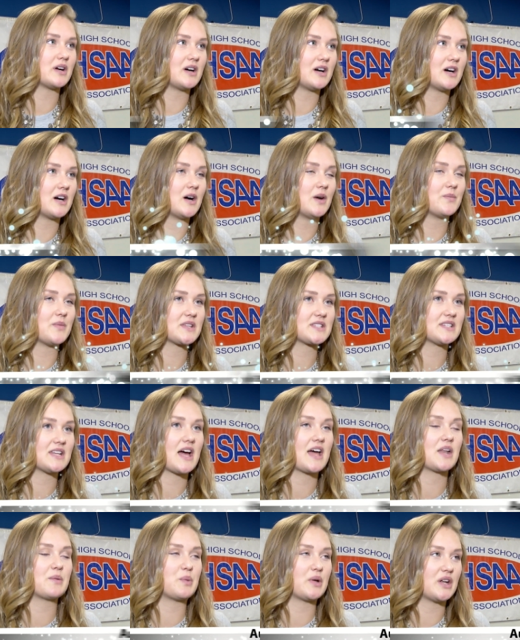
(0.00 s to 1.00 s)
Um, that's
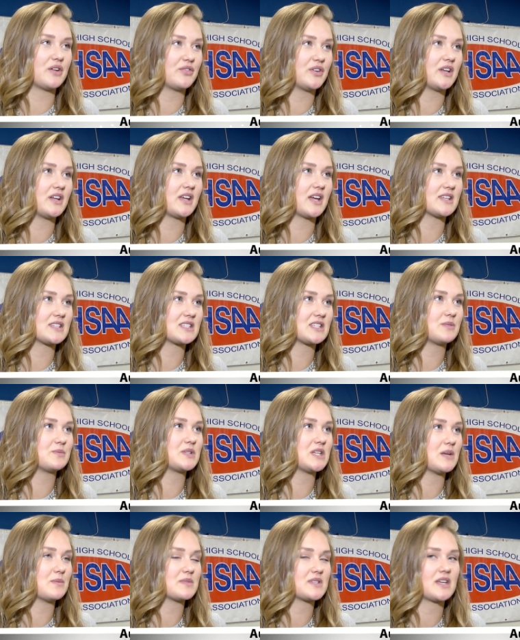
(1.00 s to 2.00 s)
an added benefit against
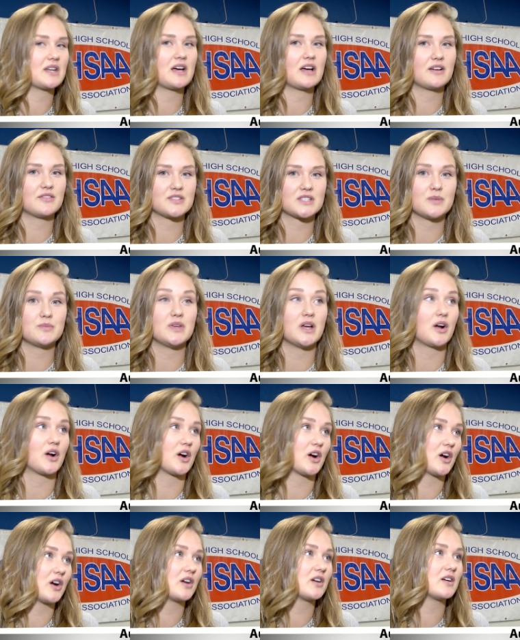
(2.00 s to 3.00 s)
some teams that have some
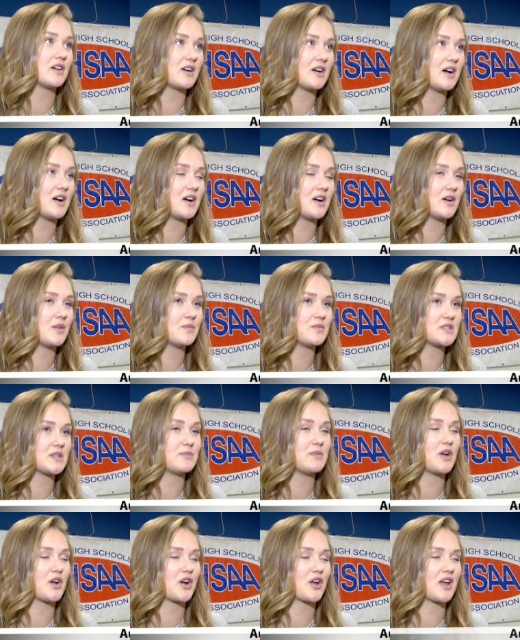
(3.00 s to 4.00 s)
younger, um,
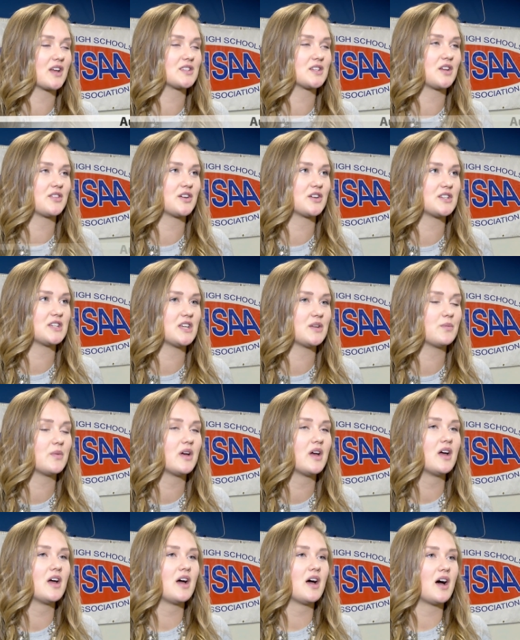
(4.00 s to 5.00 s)
some younger kids on their team,
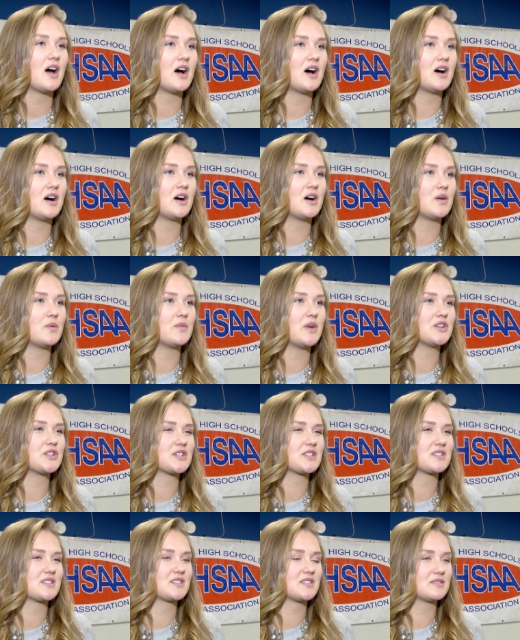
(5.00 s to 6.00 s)
um,
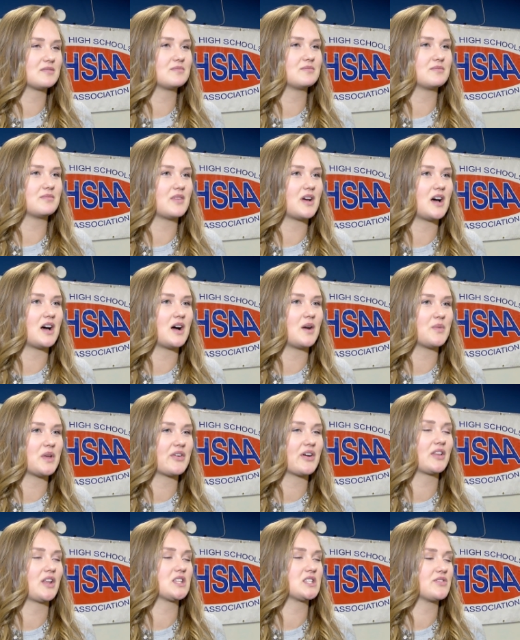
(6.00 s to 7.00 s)
and just um,
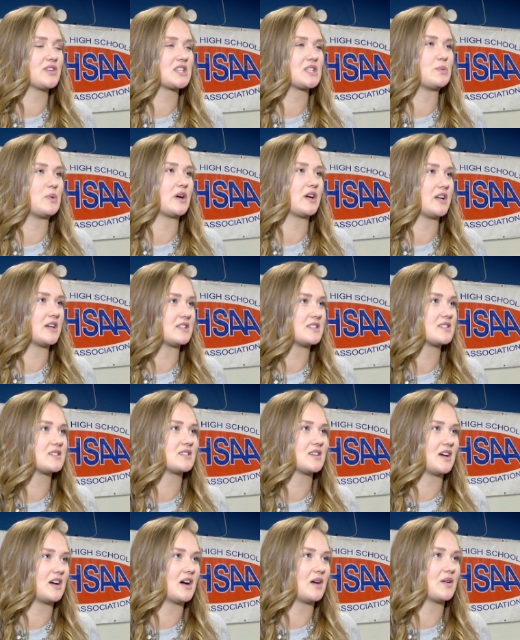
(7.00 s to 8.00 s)
they've had lots of
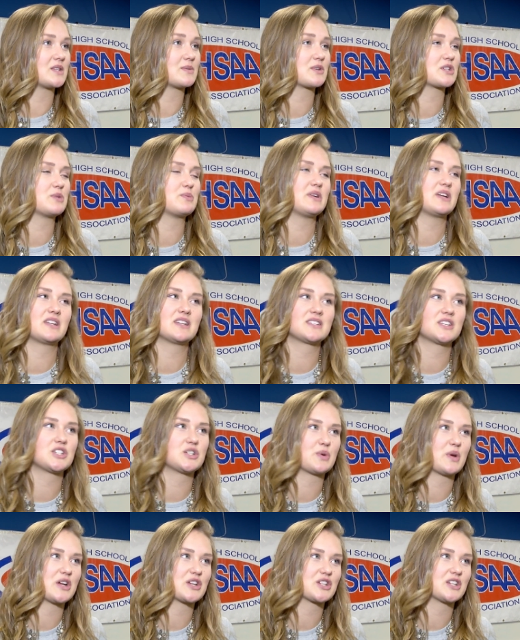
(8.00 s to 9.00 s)
experience, uh, especially being in a
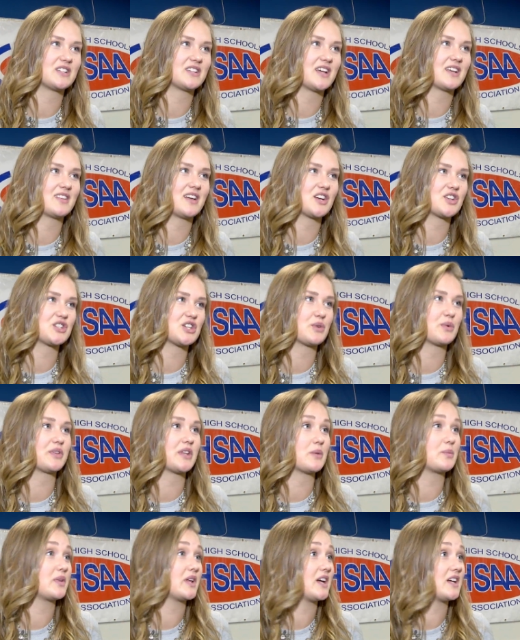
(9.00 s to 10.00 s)
situation like last year
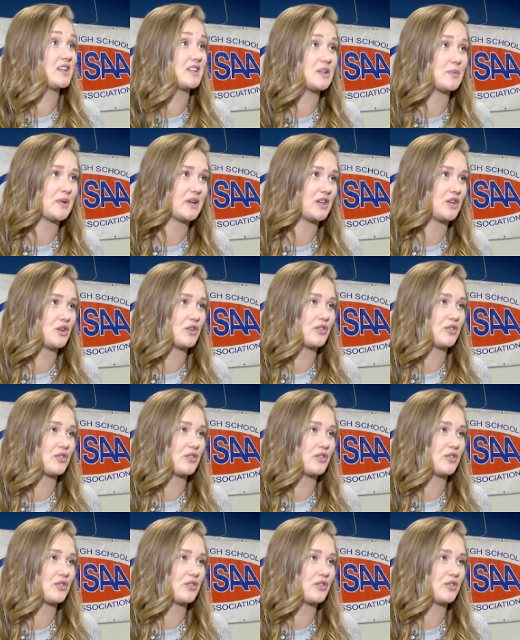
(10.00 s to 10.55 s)
where they played in the big